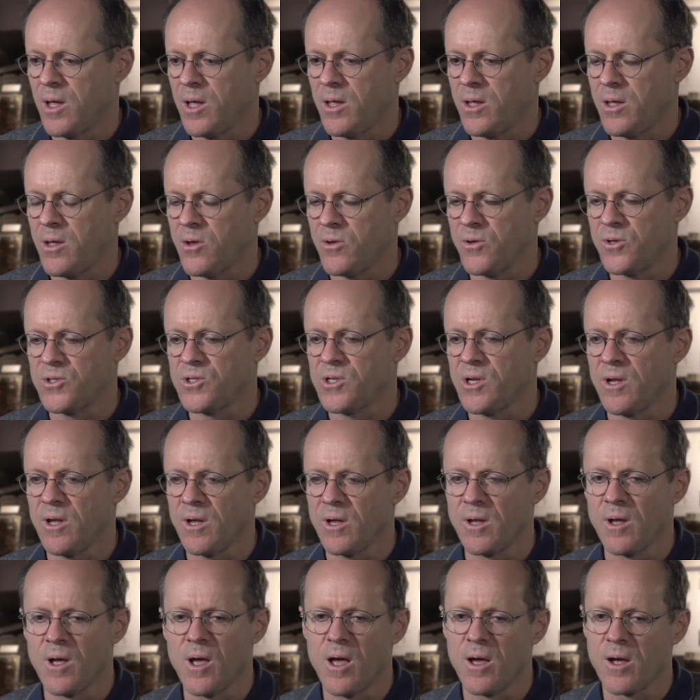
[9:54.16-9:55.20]

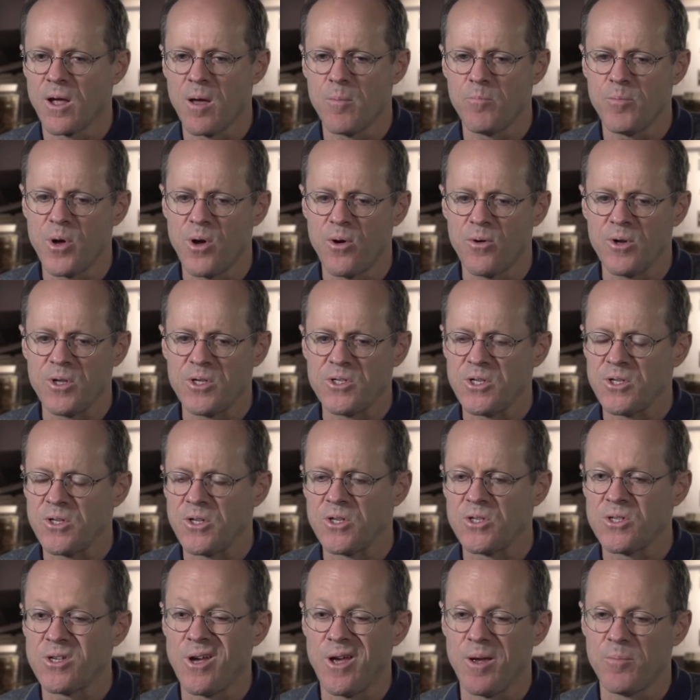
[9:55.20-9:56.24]
using components at the
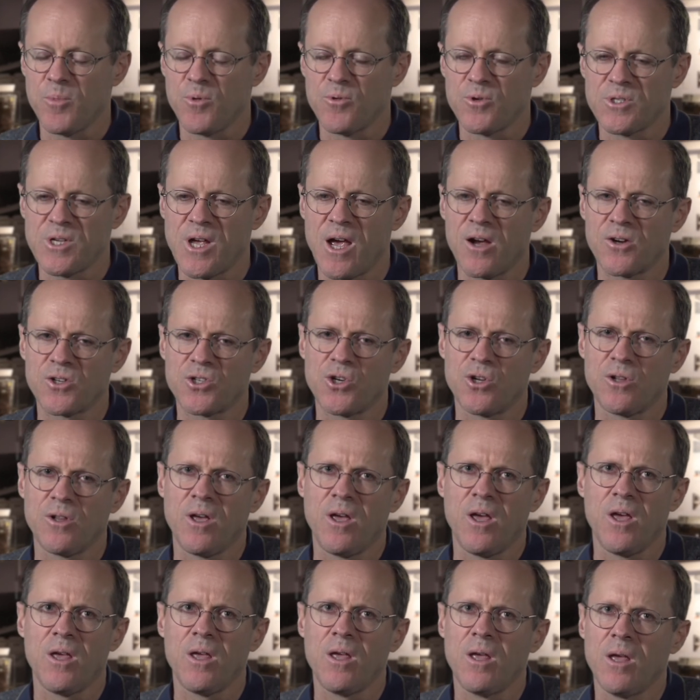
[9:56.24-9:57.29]
time. It was
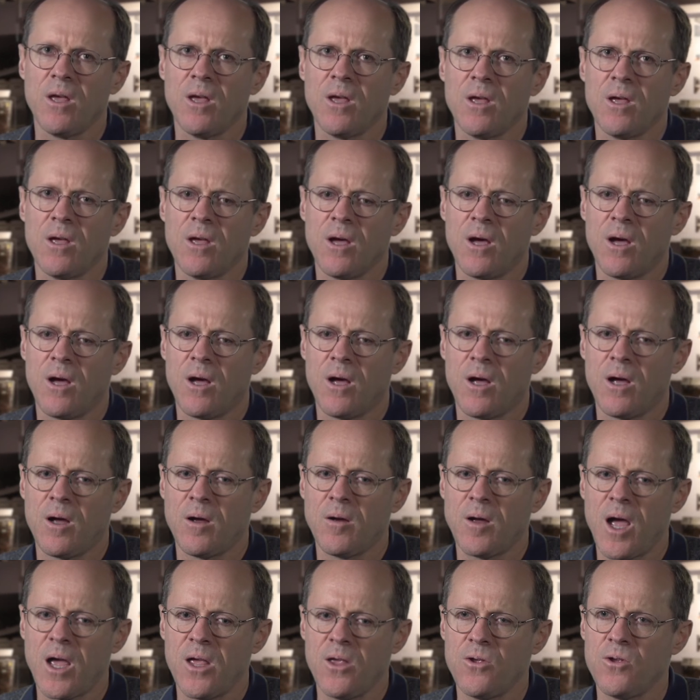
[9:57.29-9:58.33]
actually,
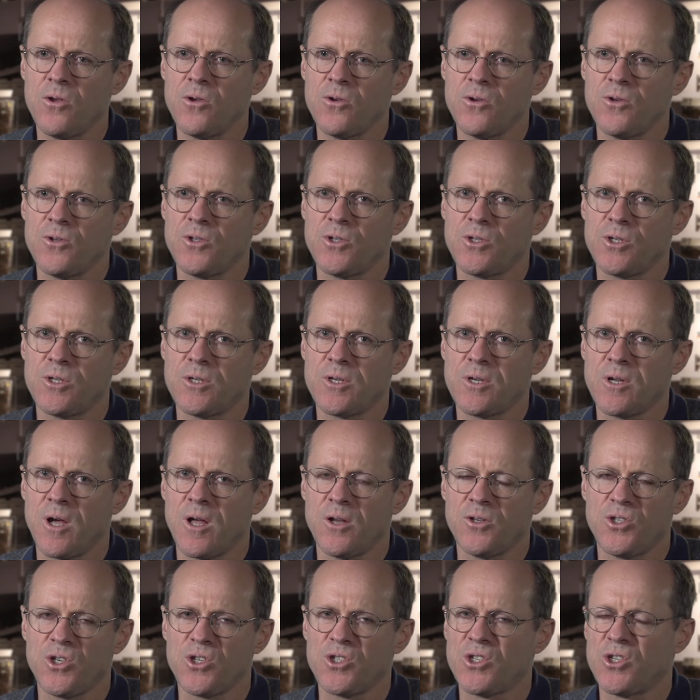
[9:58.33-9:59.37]
I used
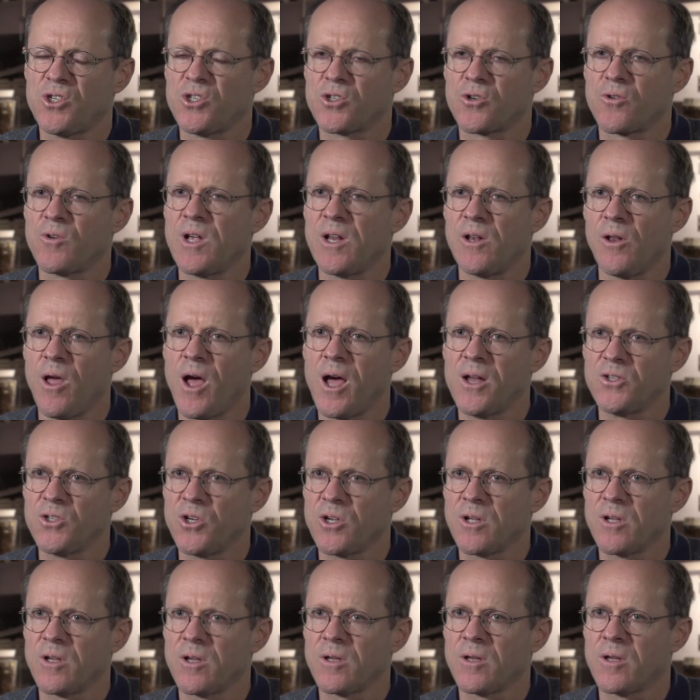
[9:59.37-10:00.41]
just discrete
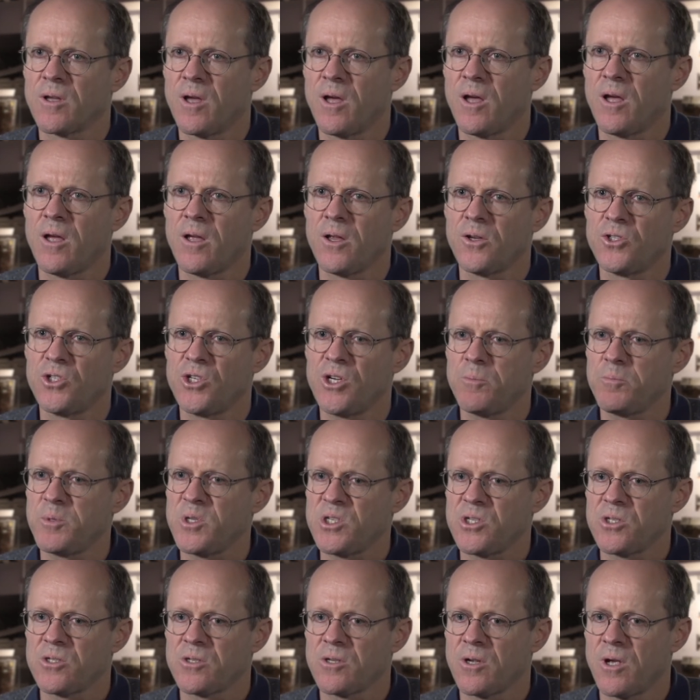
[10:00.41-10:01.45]
logic
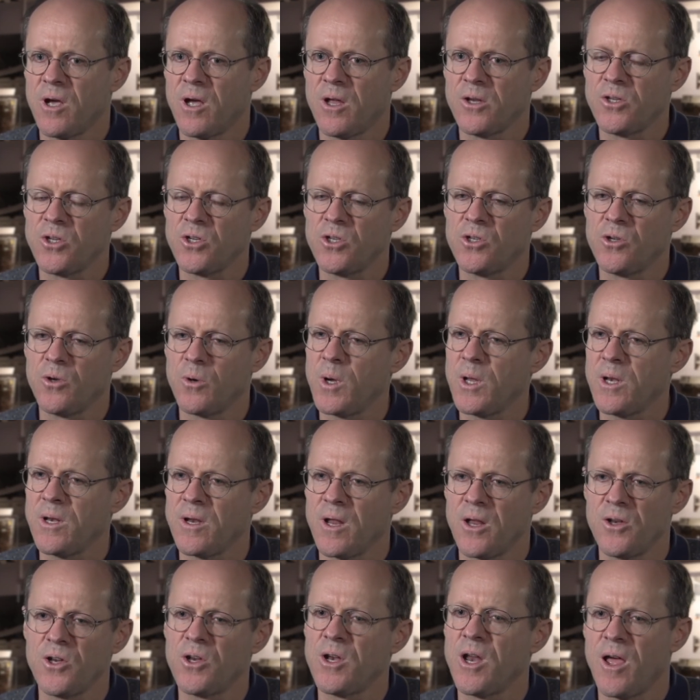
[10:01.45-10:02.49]
chips to do it.
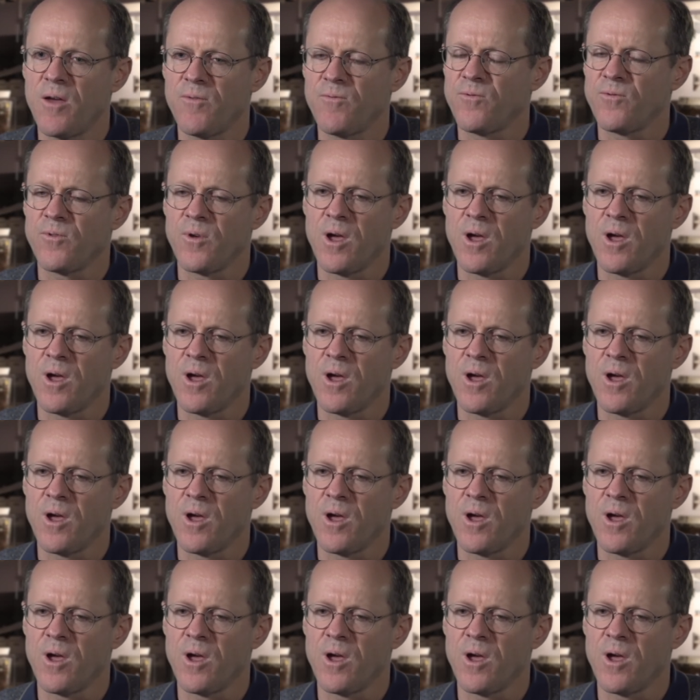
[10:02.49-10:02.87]
I didn't have,